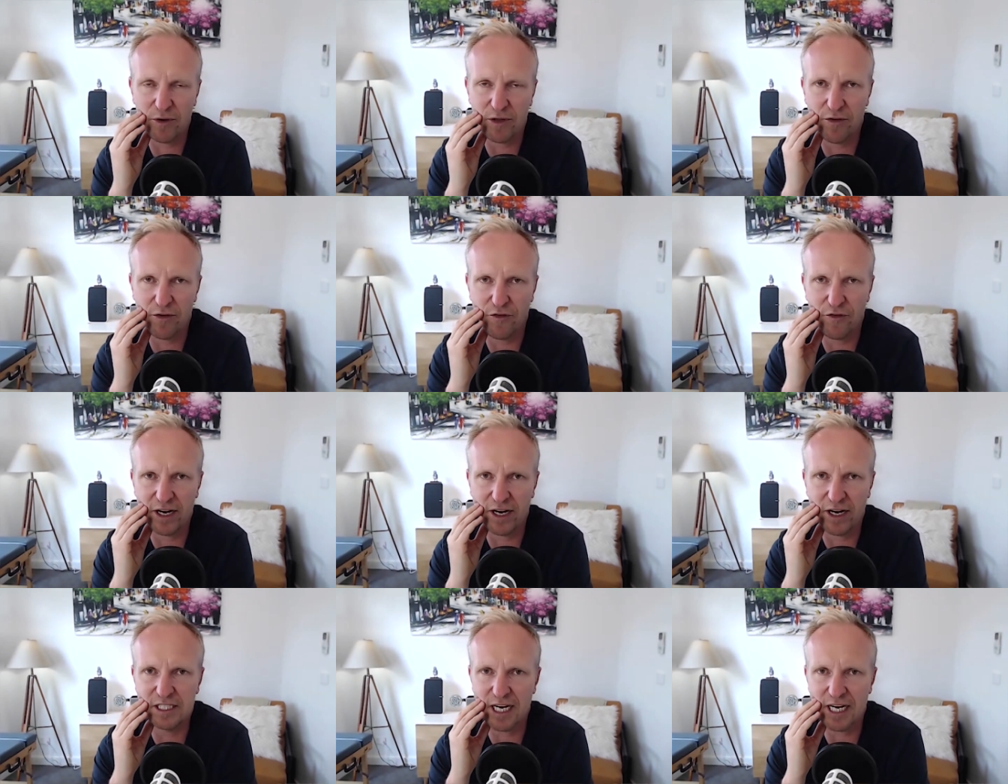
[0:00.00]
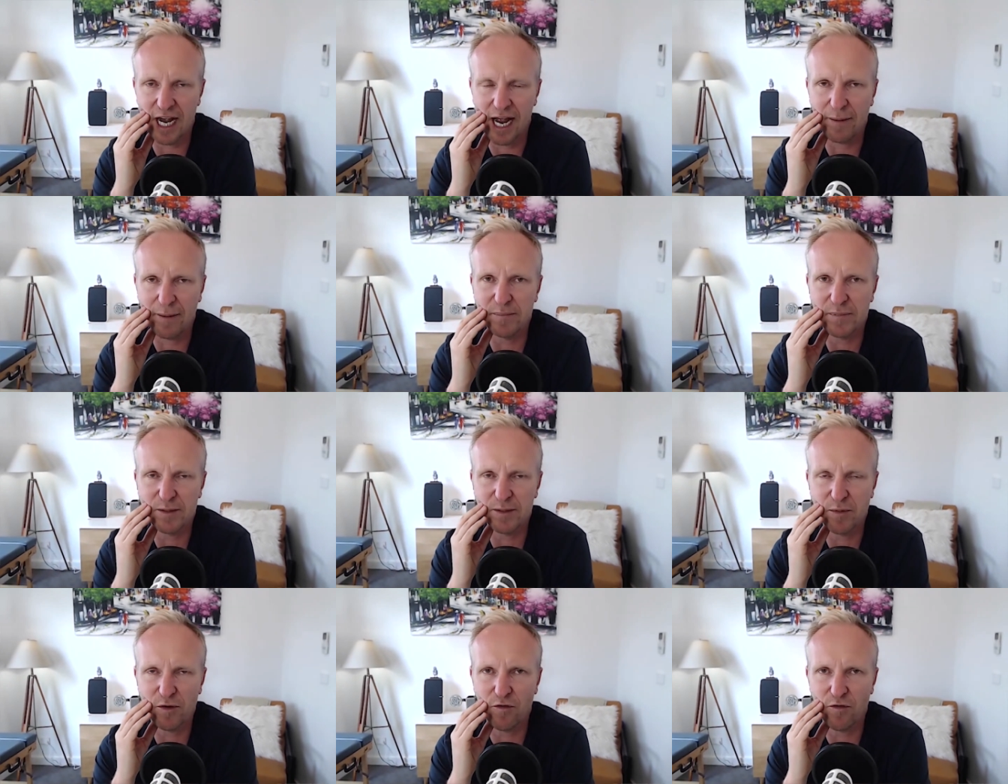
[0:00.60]
with your friend
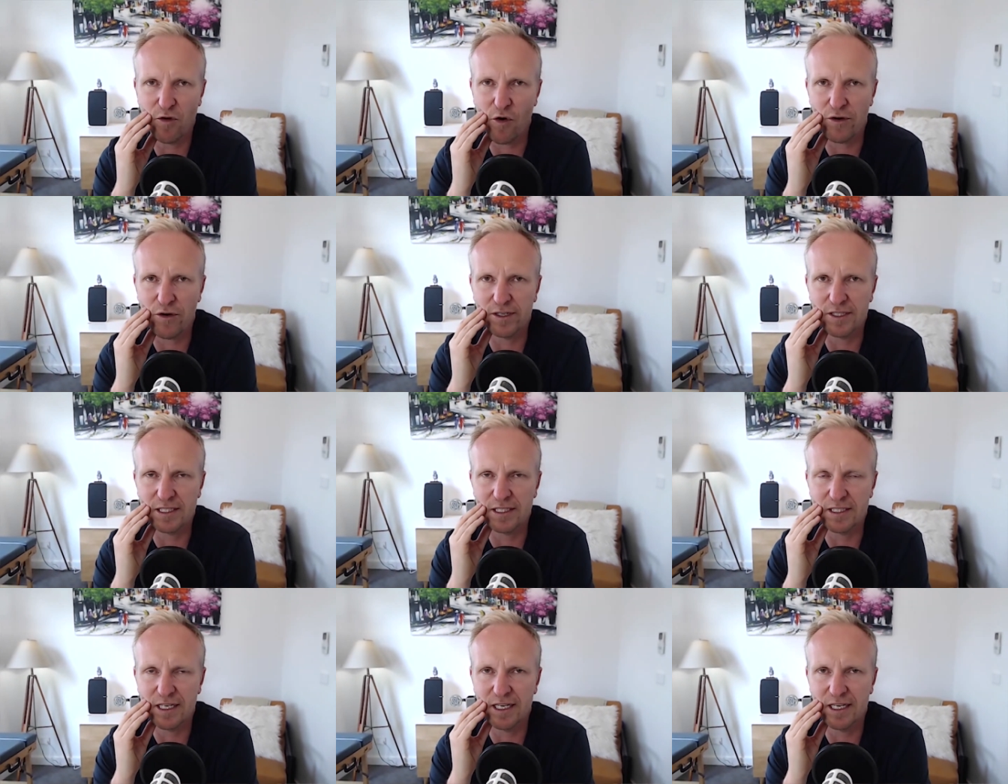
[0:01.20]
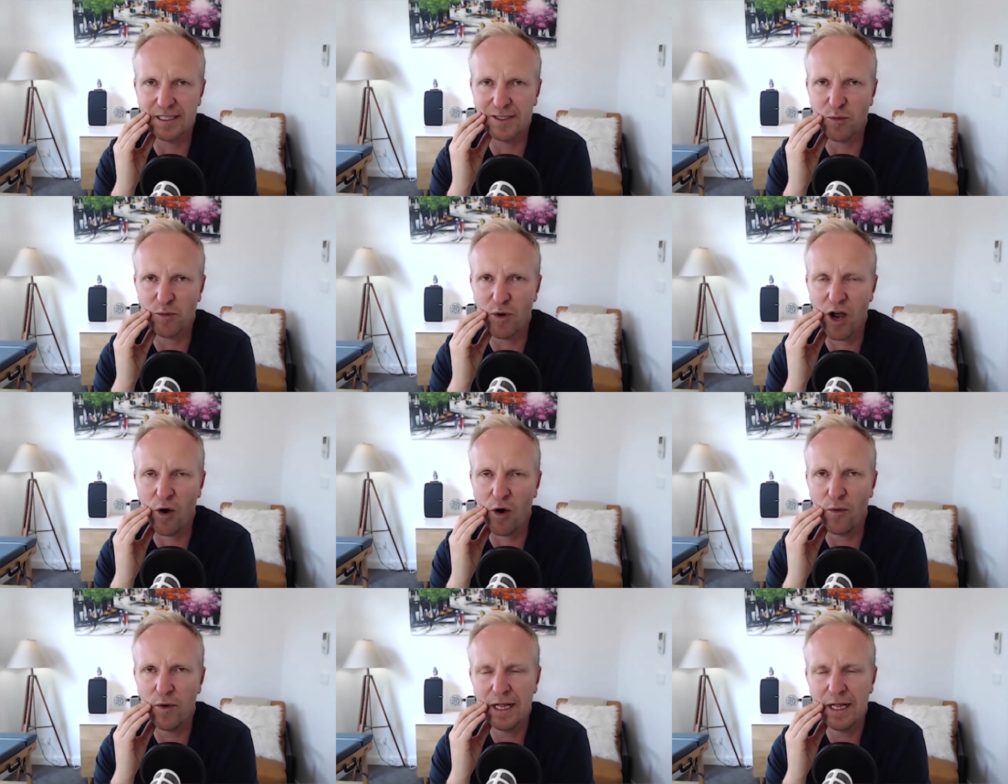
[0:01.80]
James before as, as
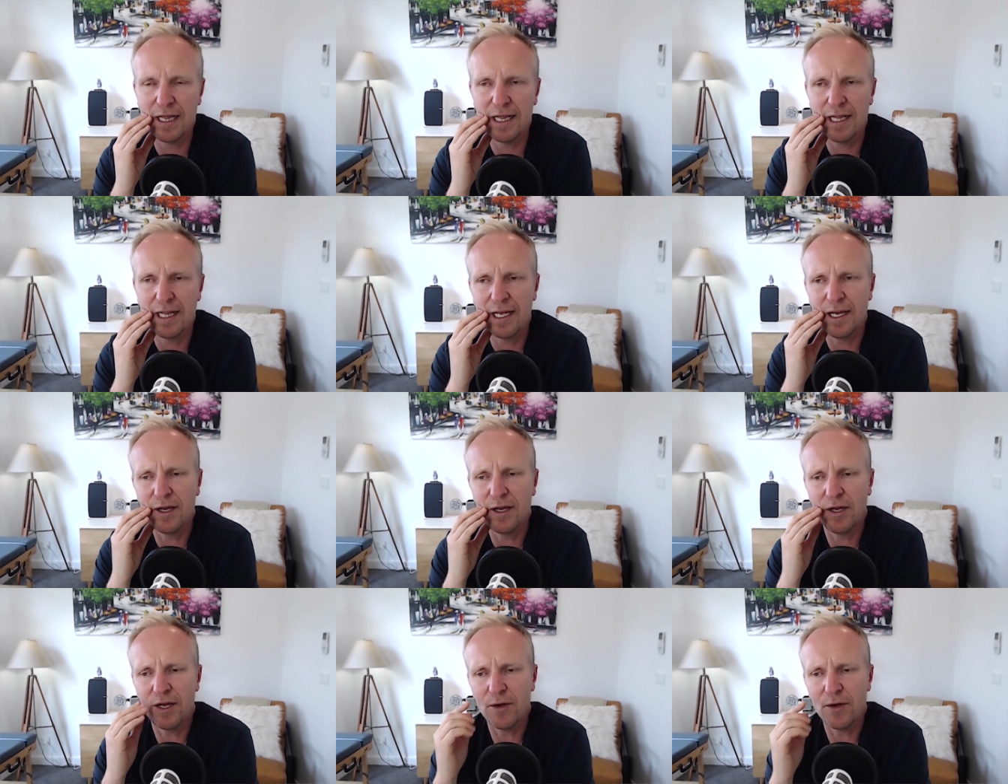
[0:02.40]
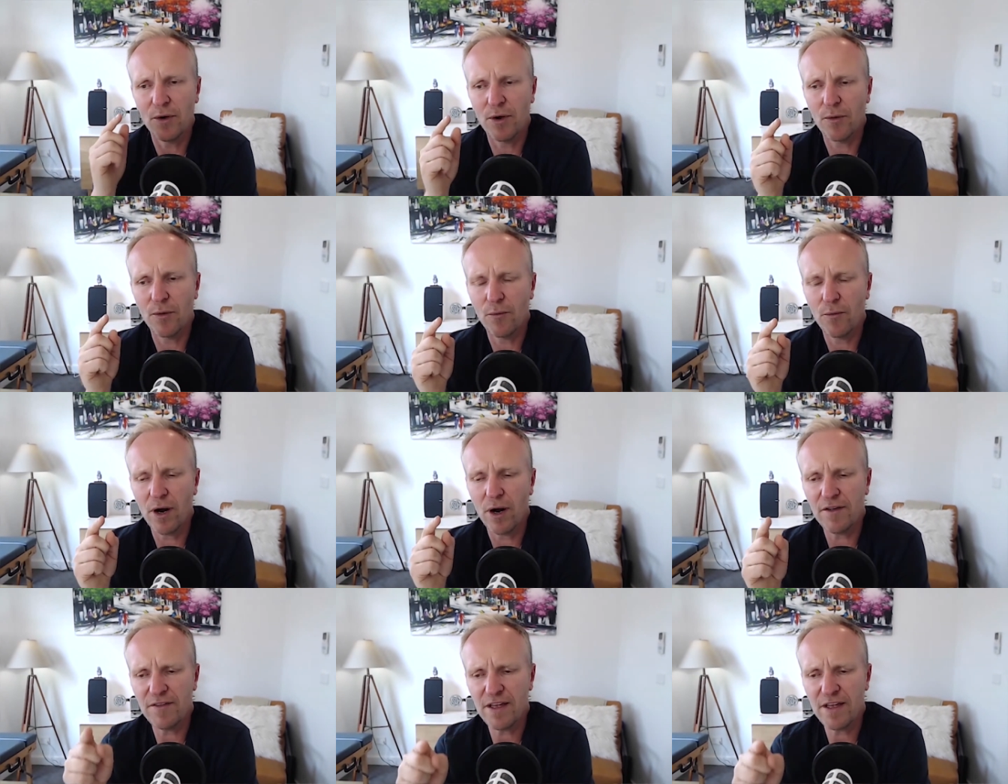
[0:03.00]
well.
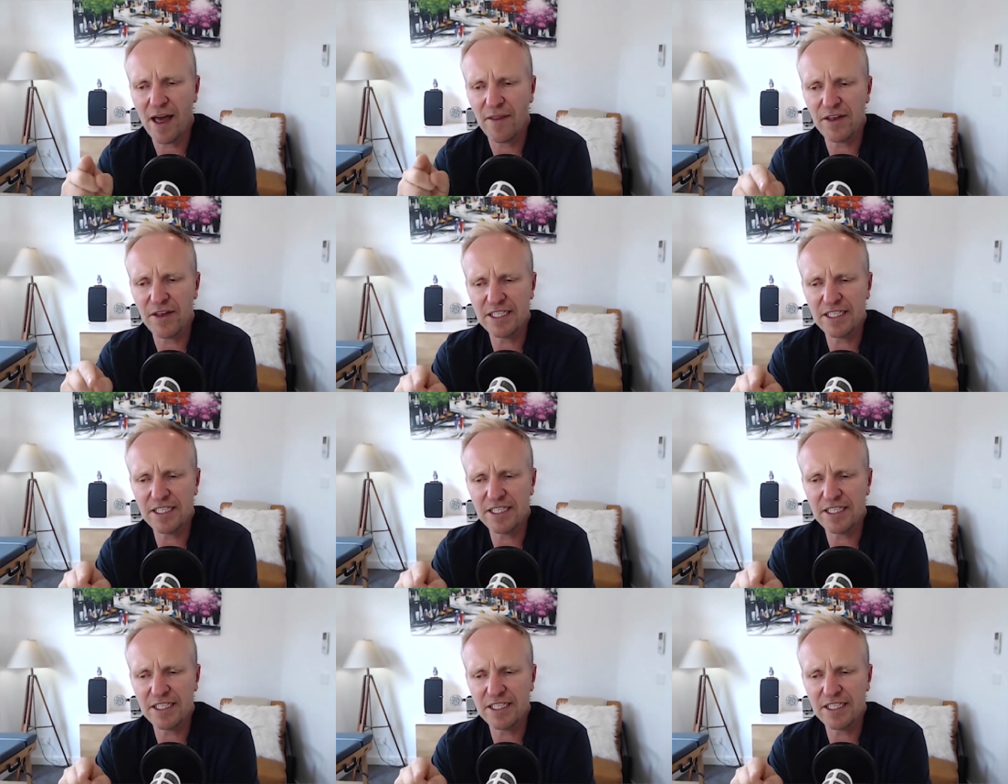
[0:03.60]
One of the other